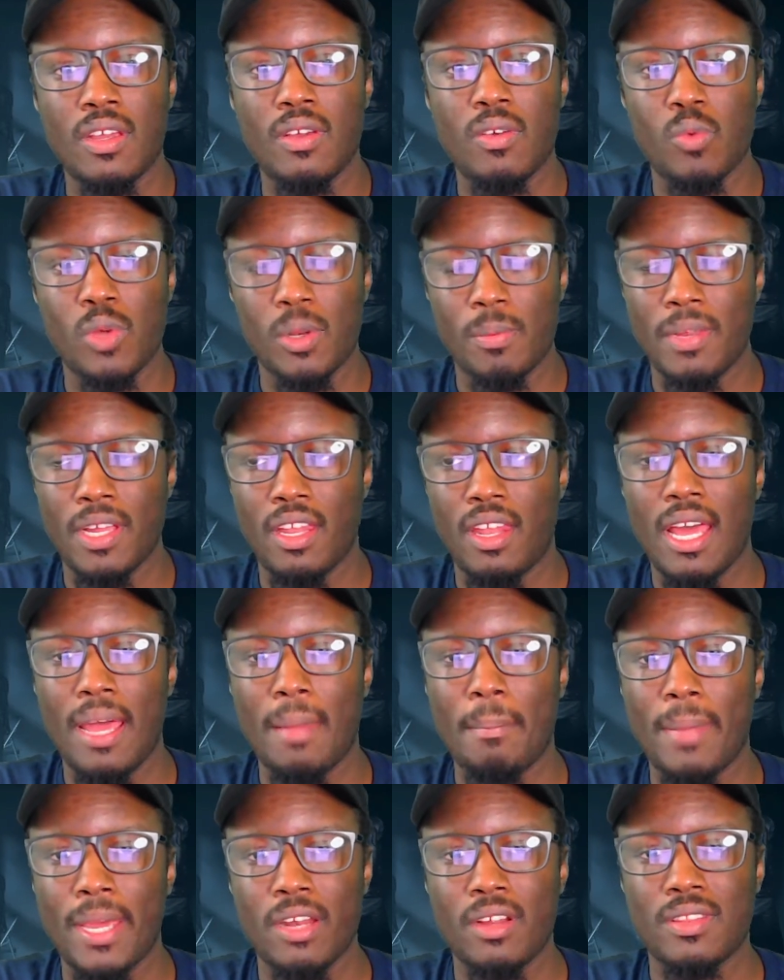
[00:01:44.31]
would be a
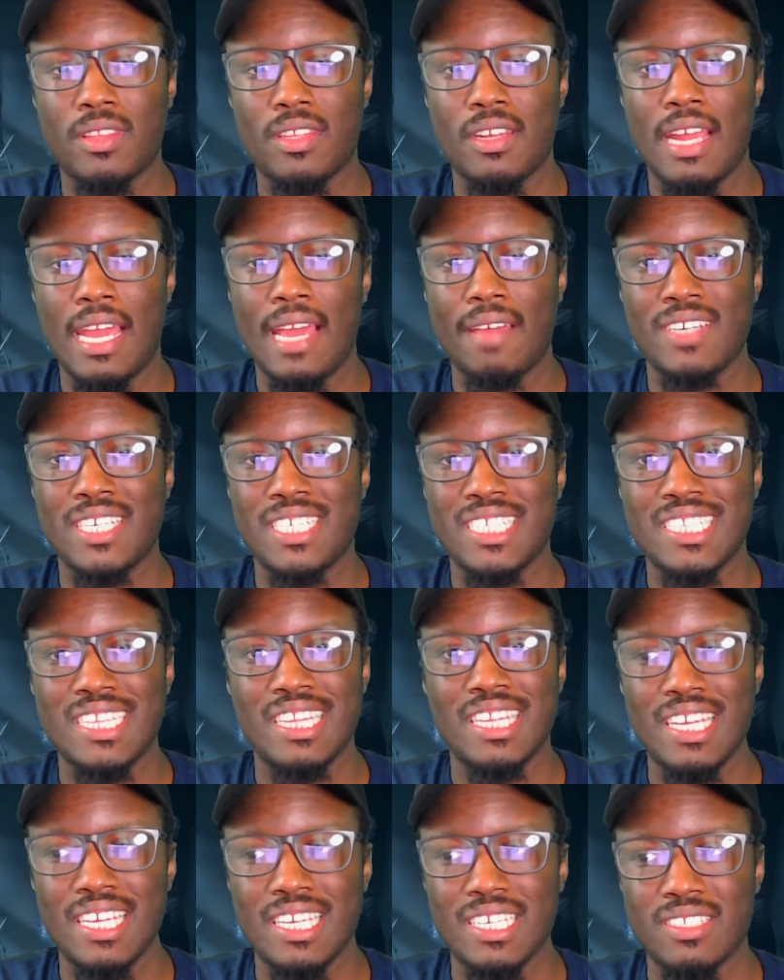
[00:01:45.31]
lot better than having
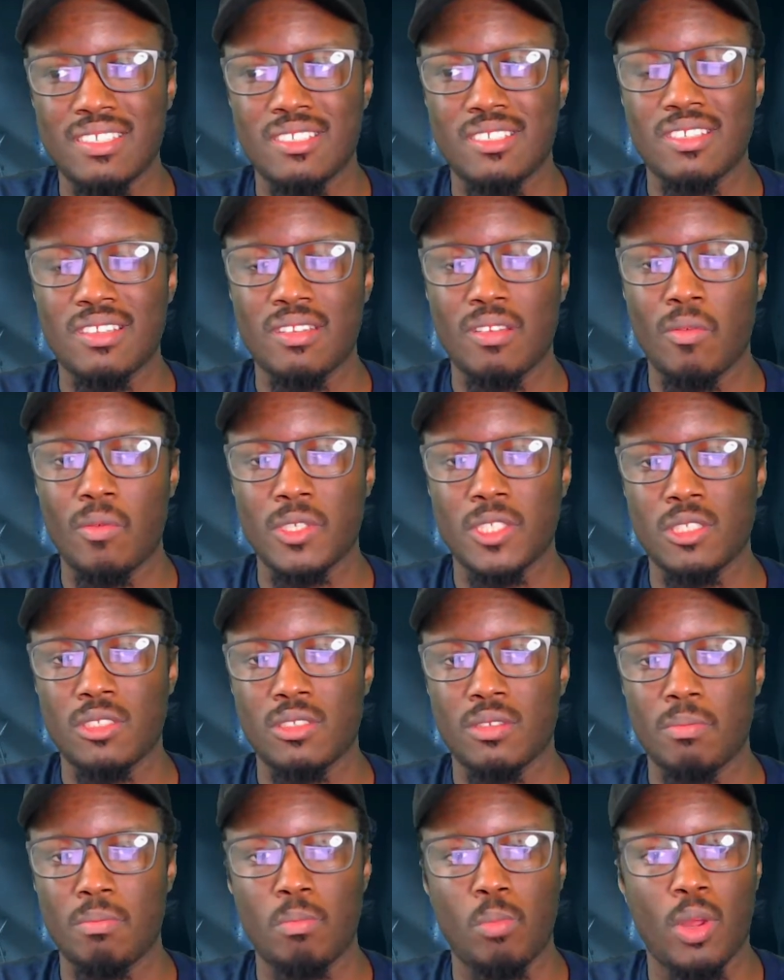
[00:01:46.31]
this, which is
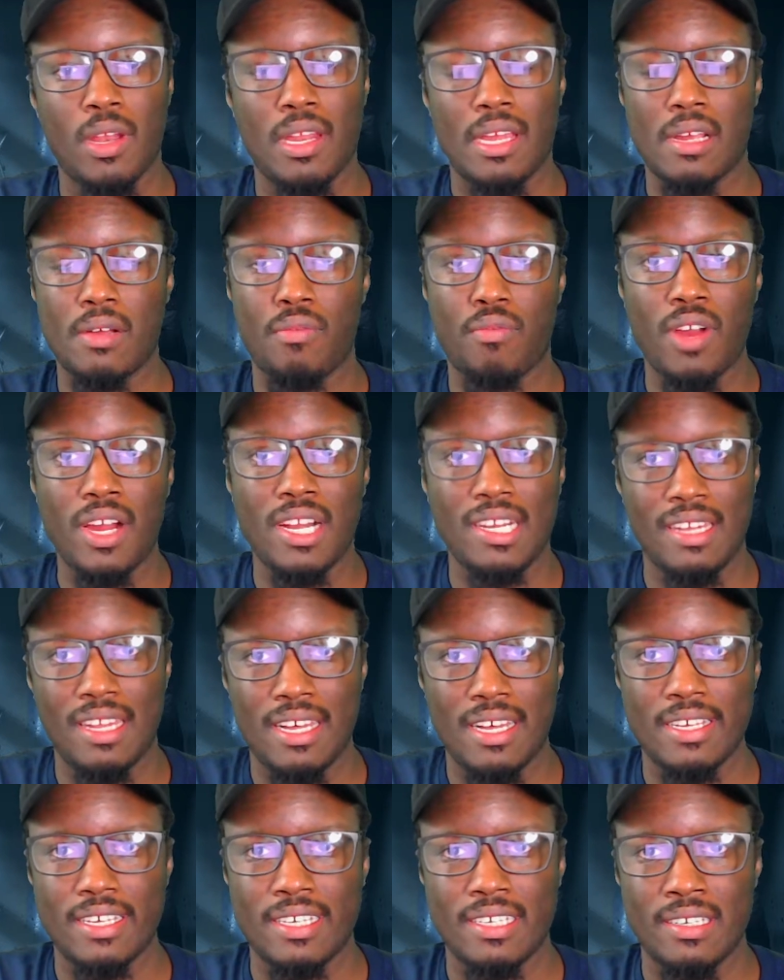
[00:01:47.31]
more like a front
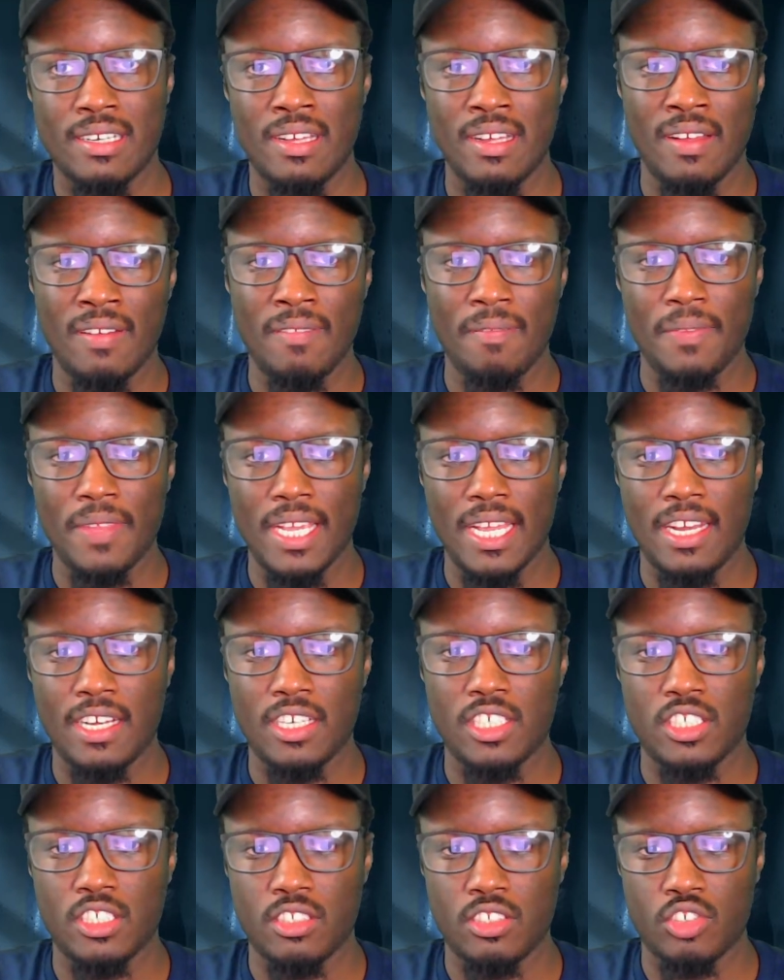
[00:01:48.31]
line, and
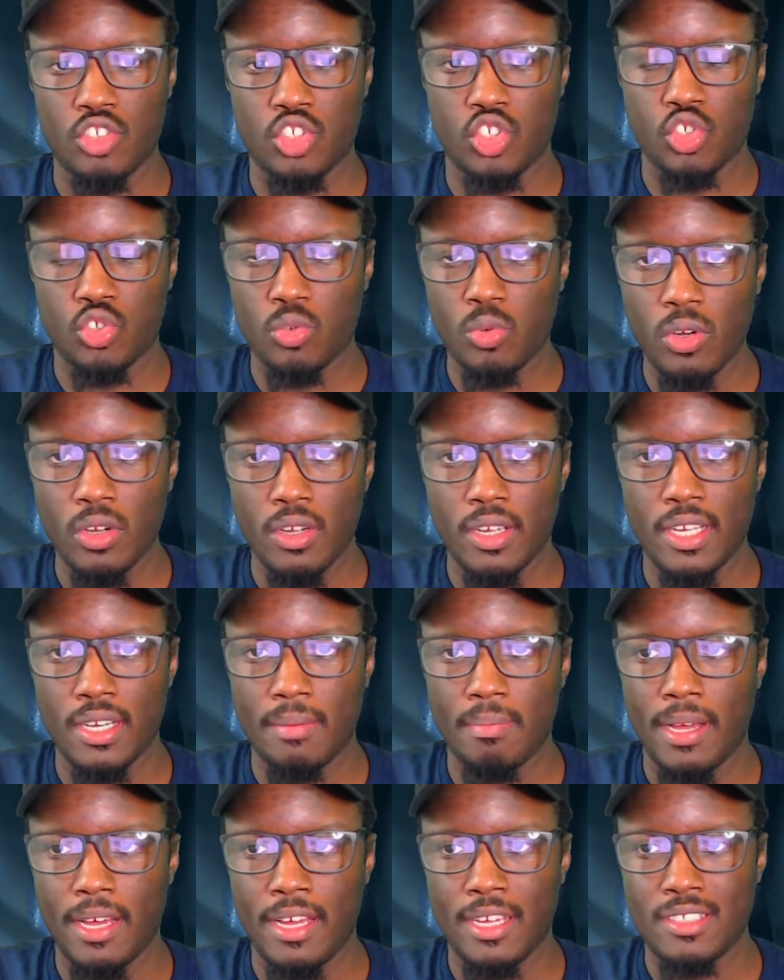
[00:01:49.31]
it's just destroyed
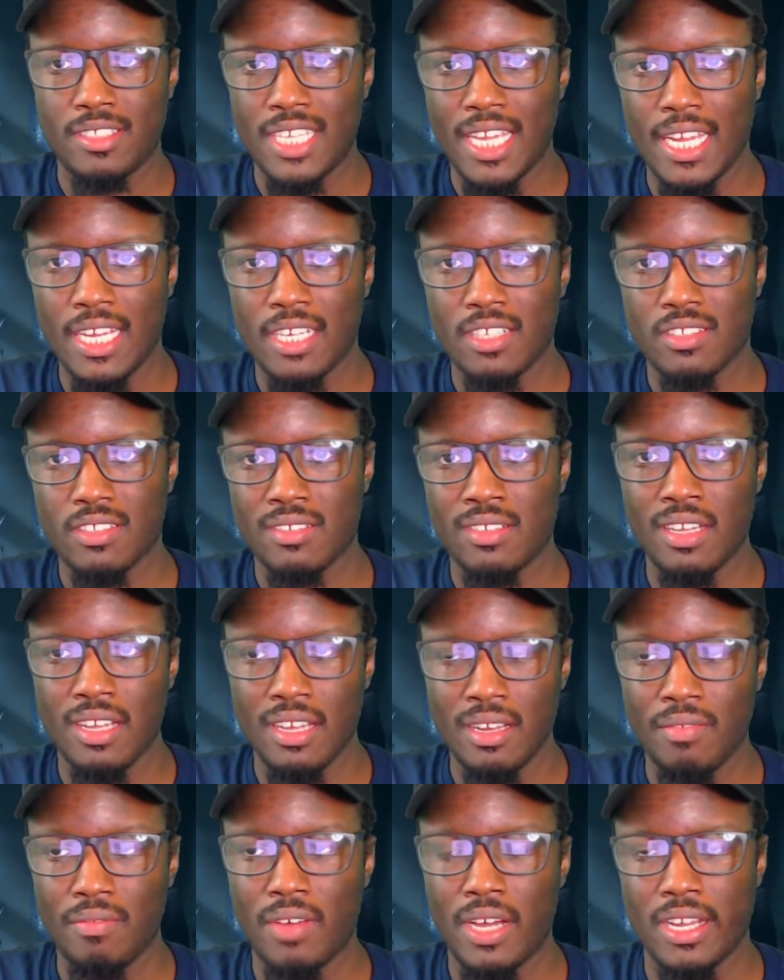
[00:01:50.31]
by tanks and
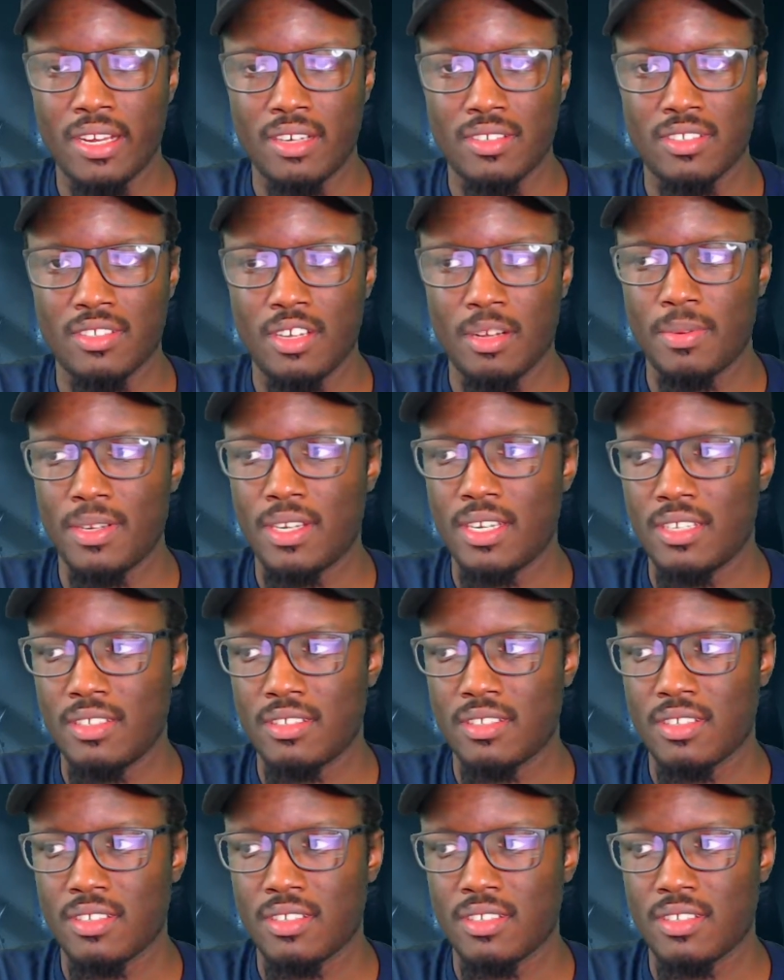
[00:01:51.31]
gunfire and stuff because